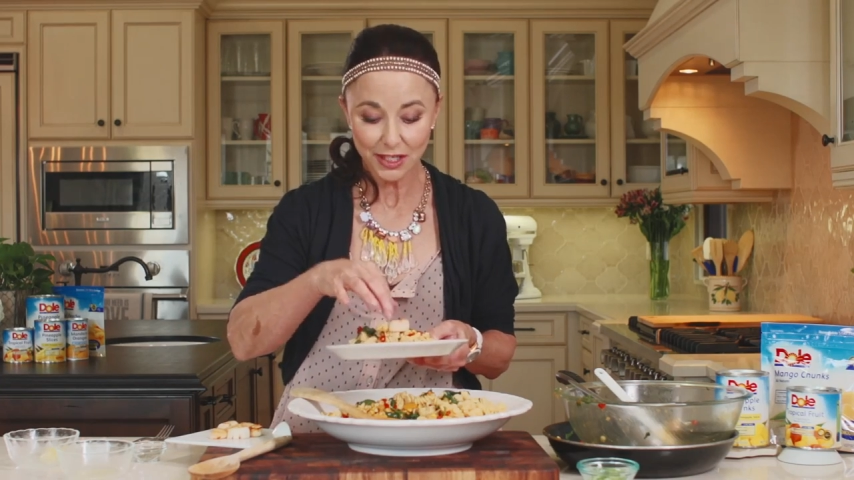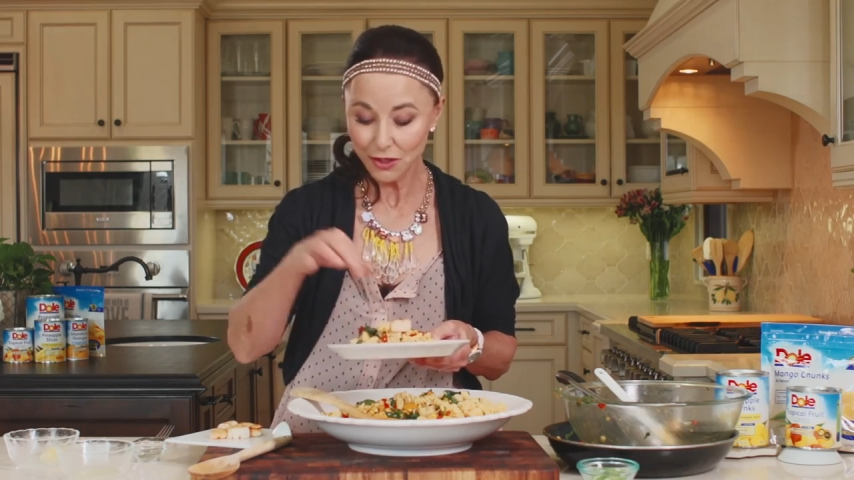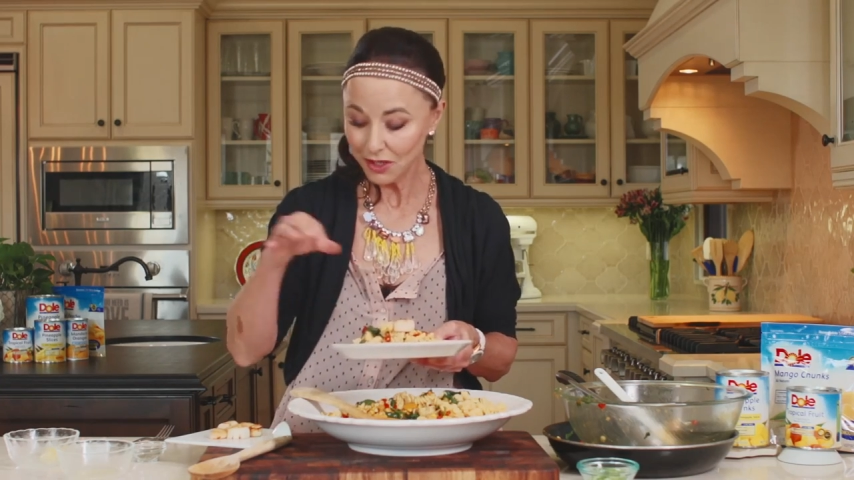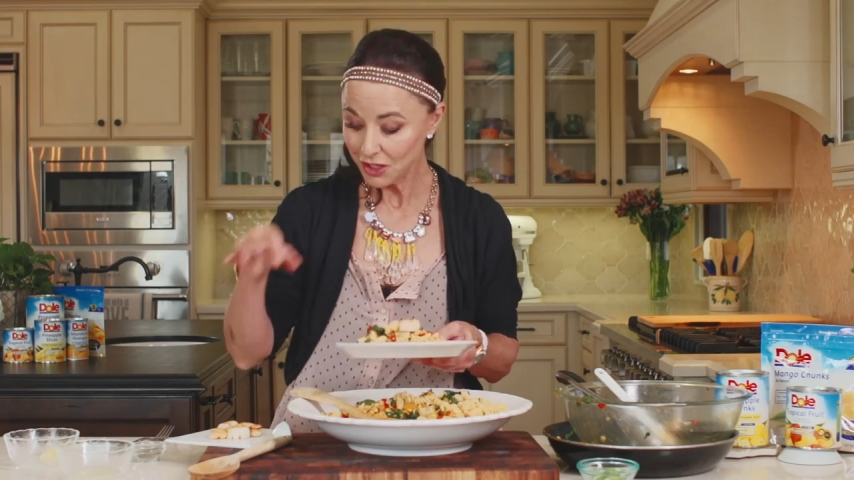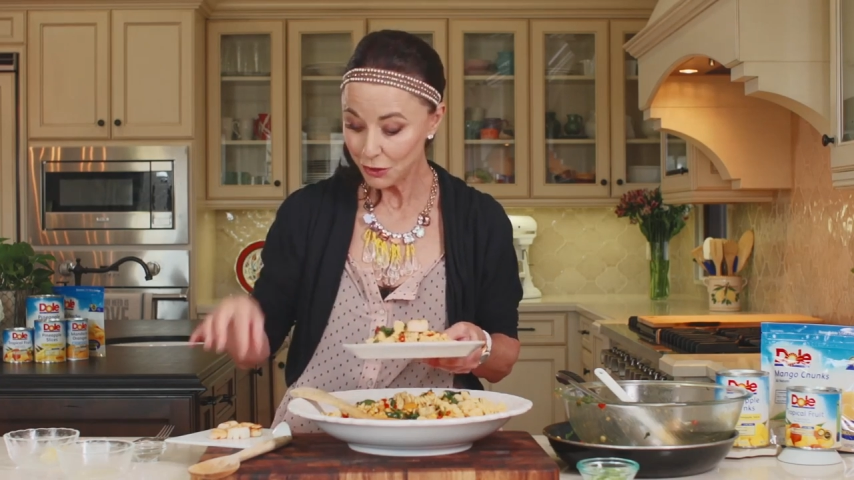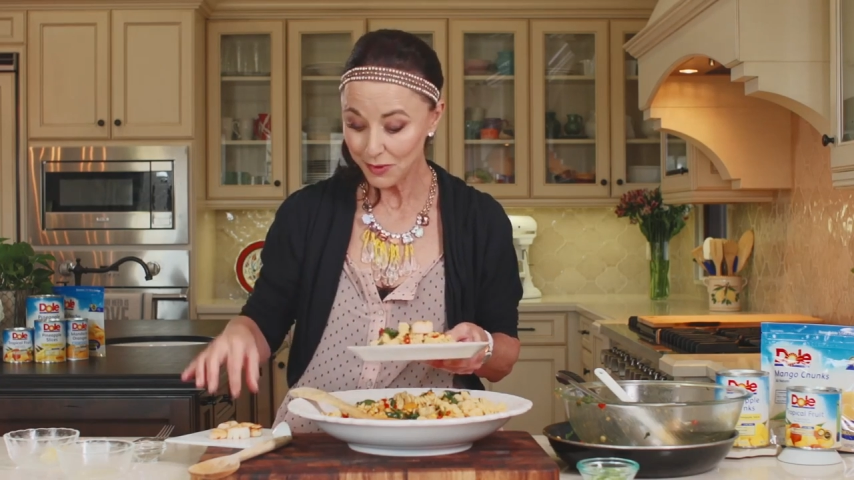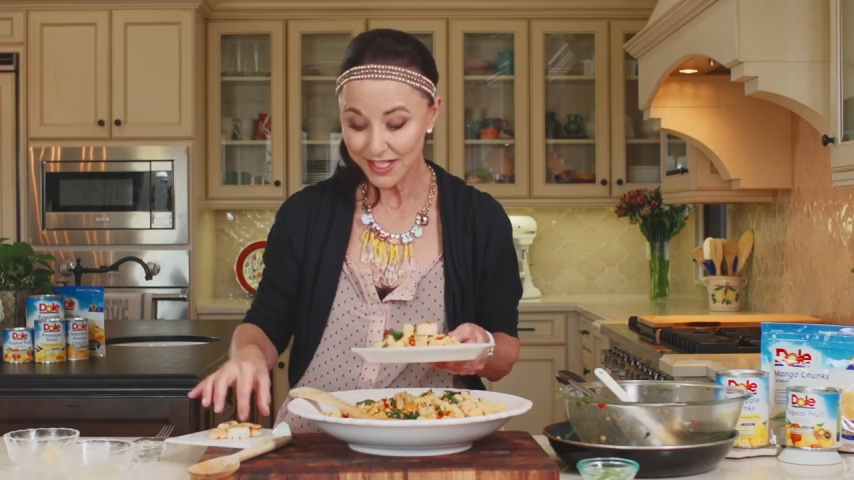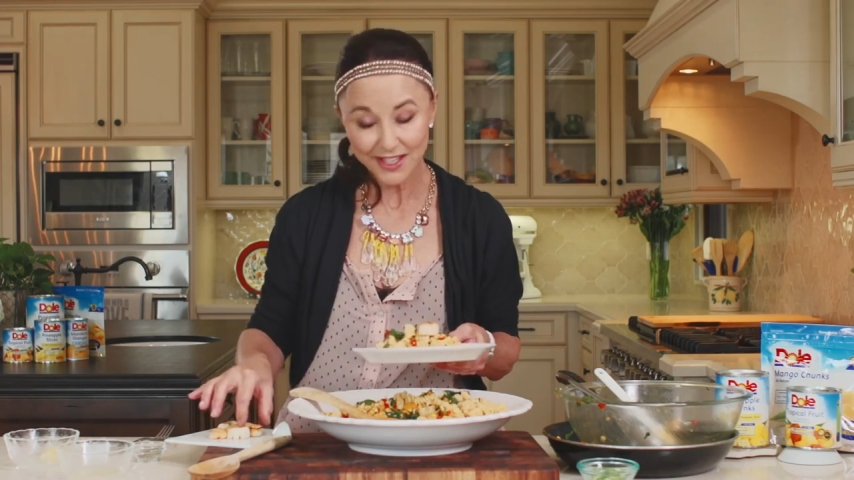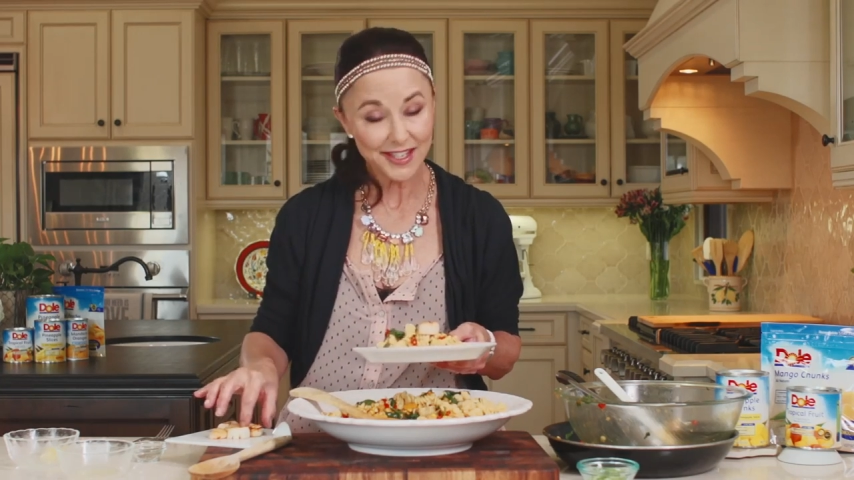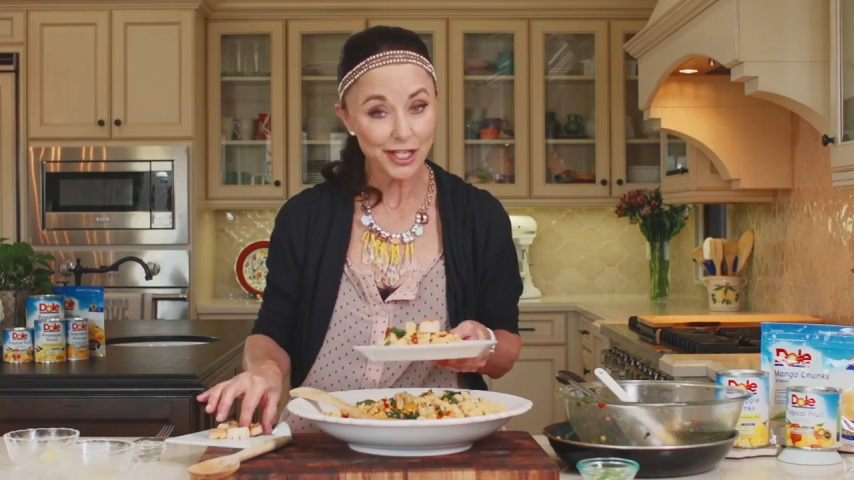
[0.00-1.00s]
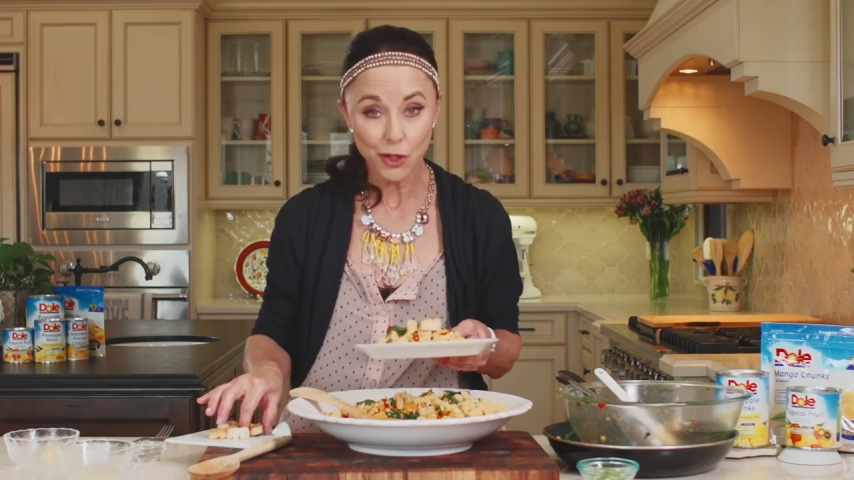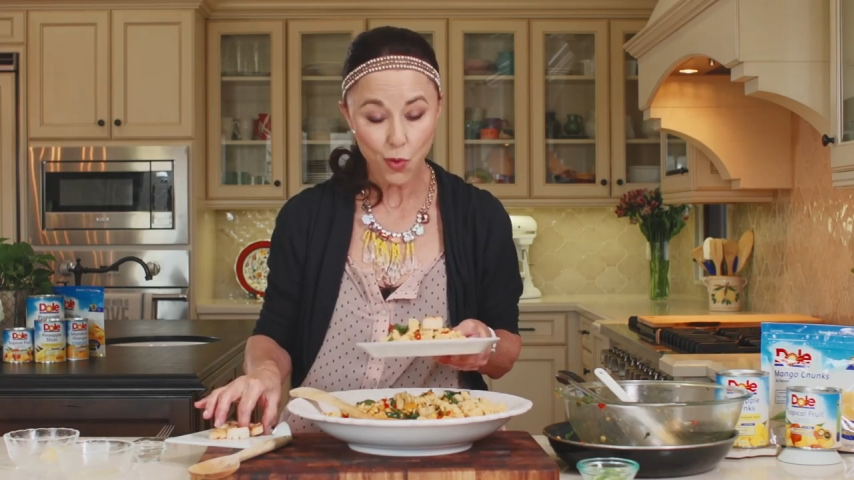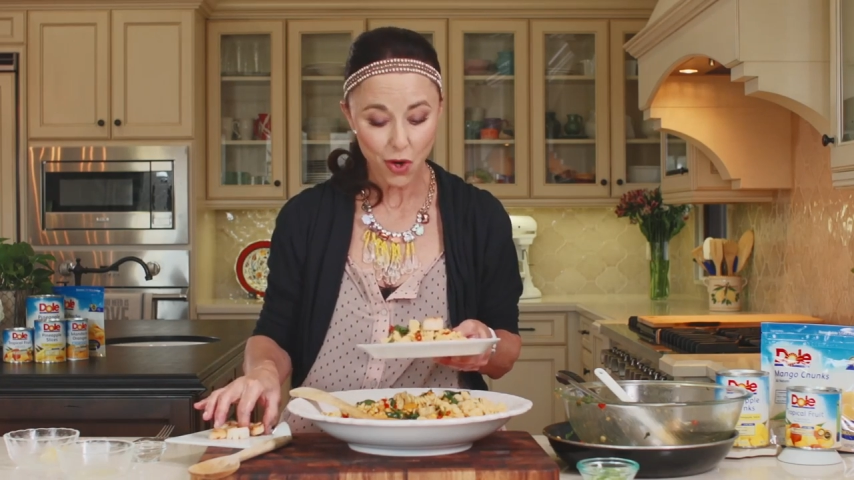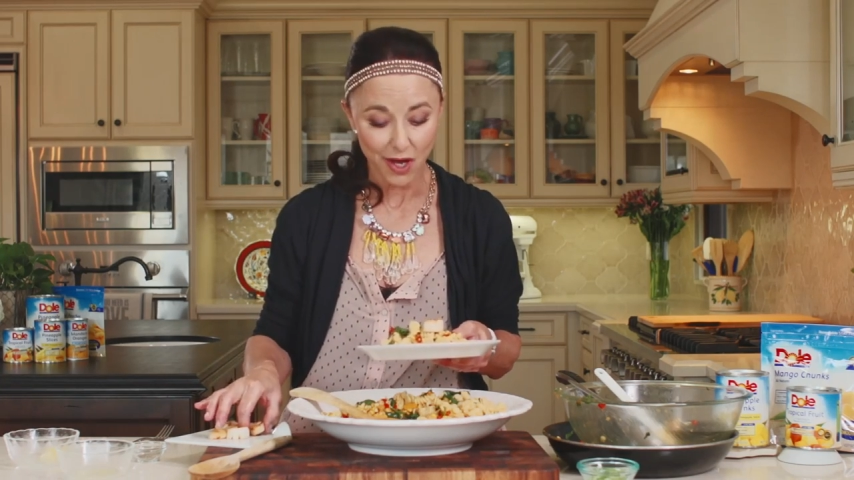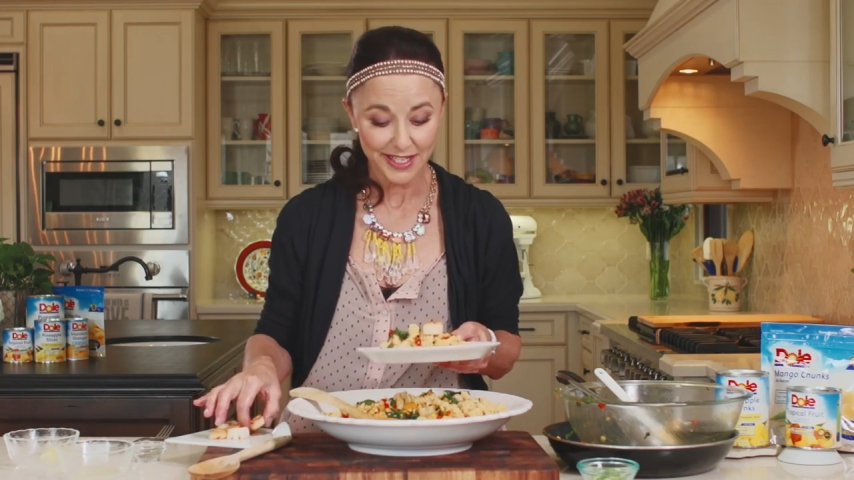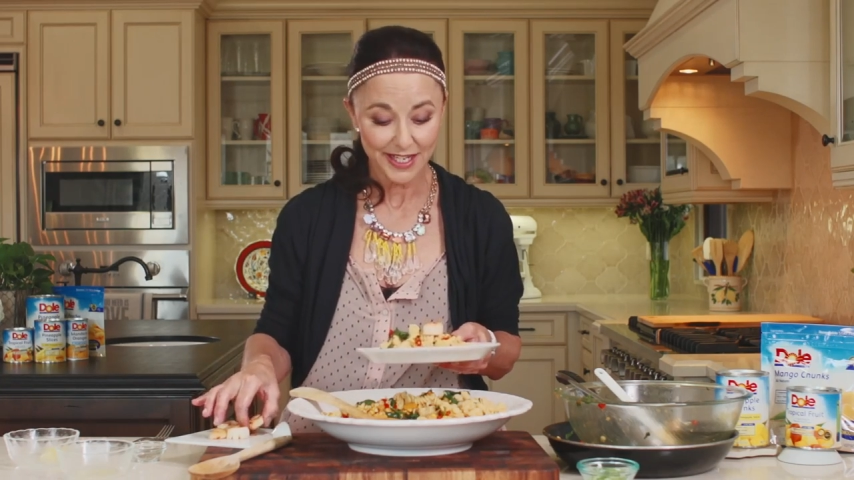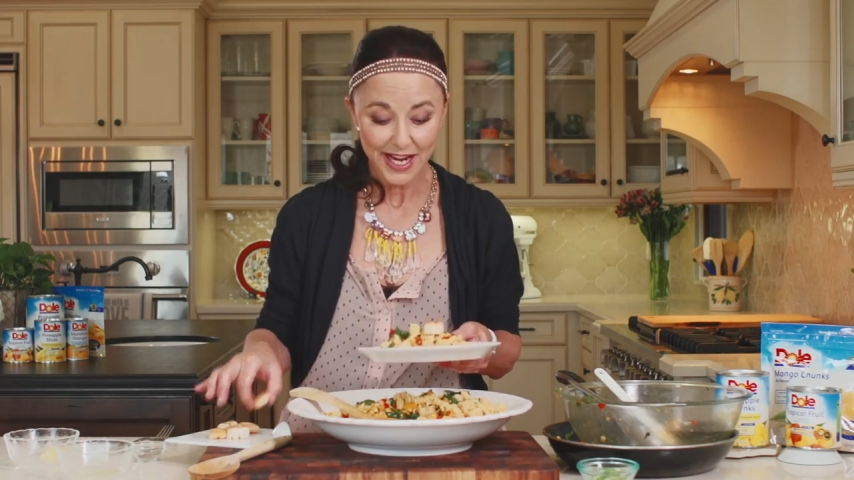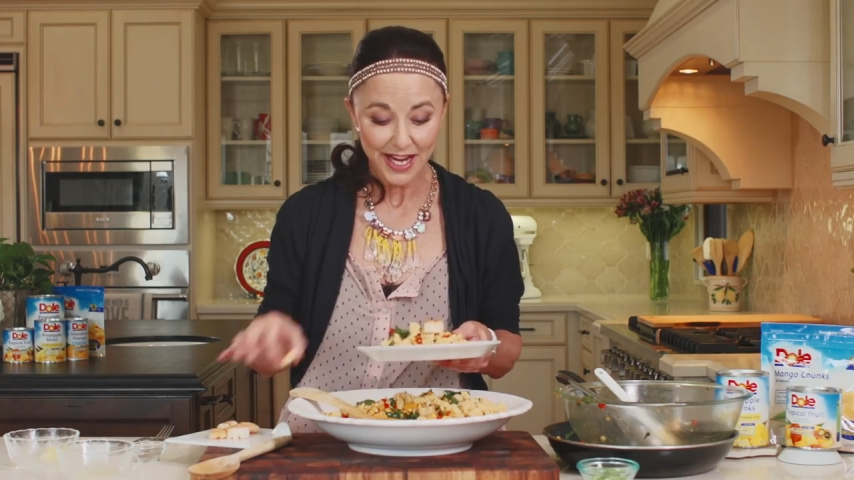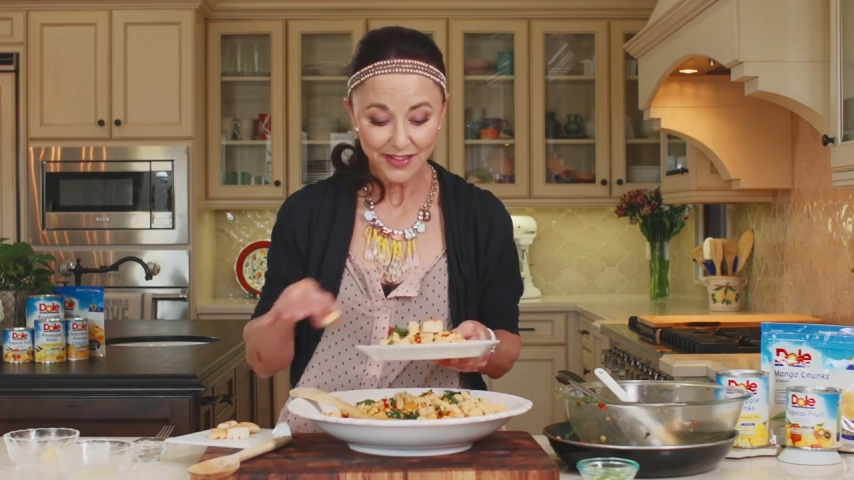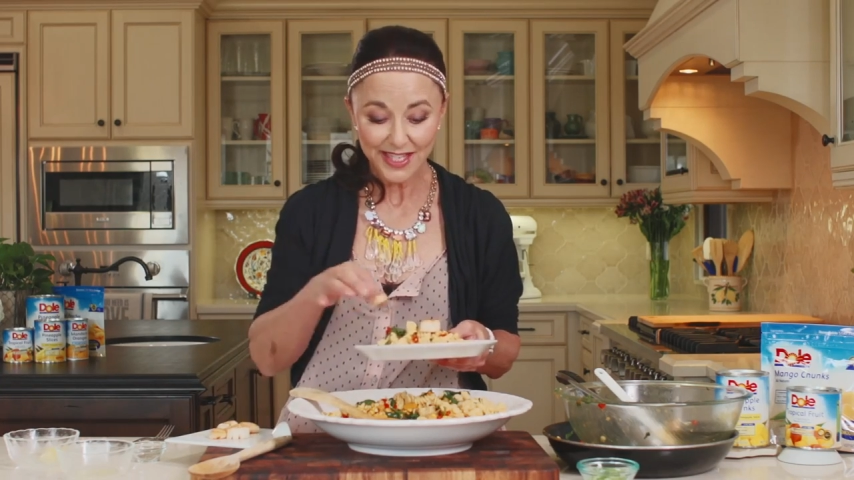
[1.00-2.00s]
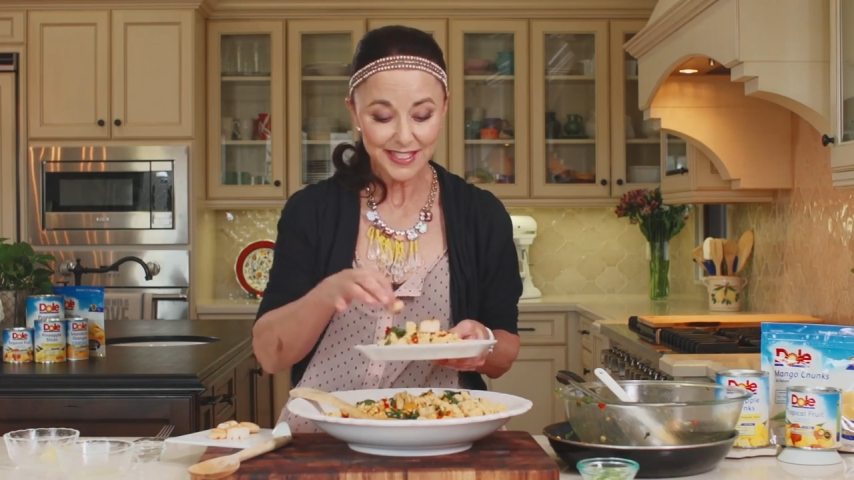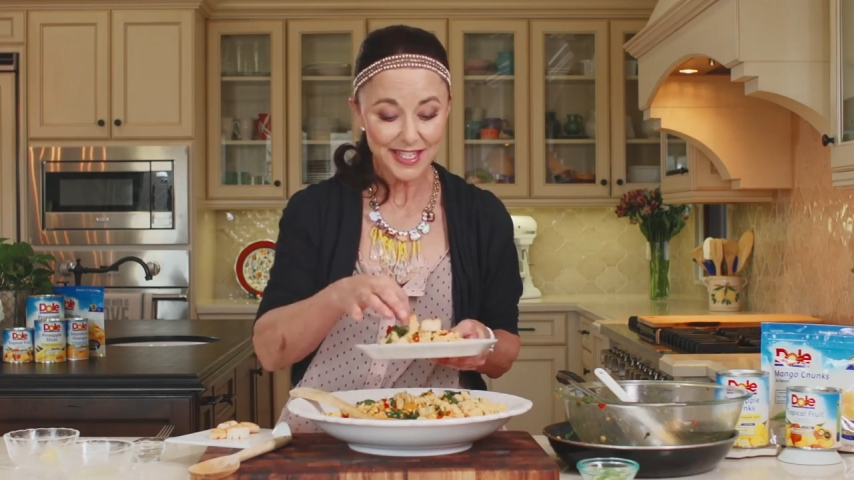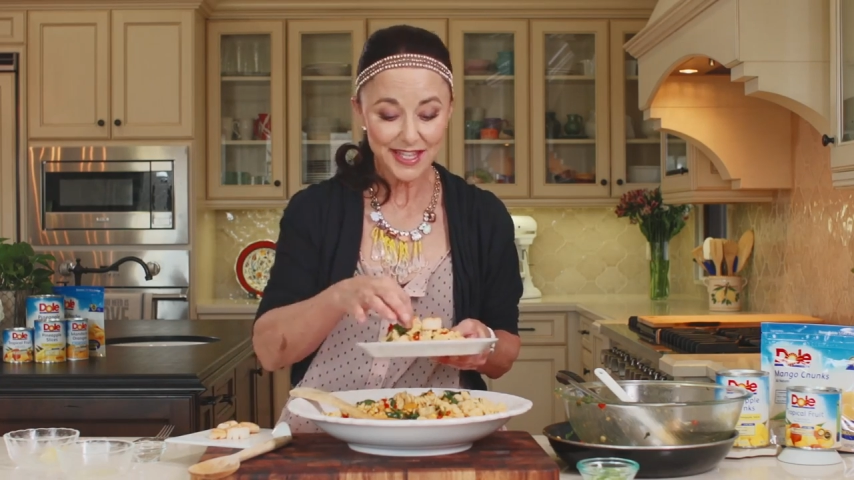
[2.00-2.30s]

You can do anything you want. That's the